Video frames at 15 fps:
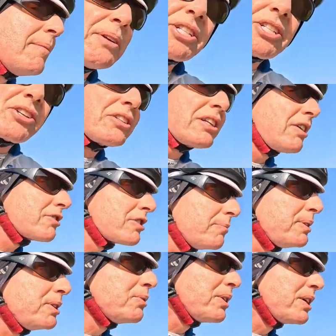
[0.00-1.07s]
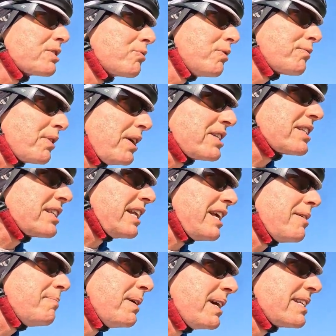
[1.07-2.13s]
I mentioned earlier I was going to be doing a Zwift race
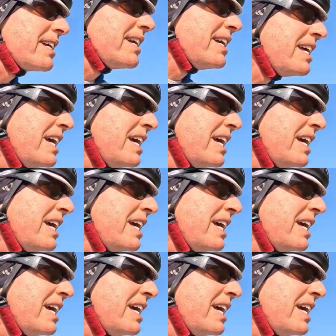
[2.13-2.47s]
today, but